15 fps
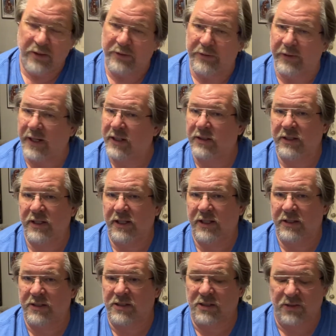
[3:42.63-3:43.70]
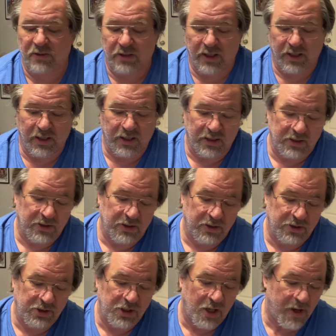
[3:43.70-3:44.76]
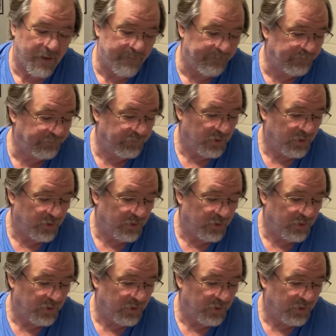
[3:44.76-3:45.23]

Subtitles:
directly to his shop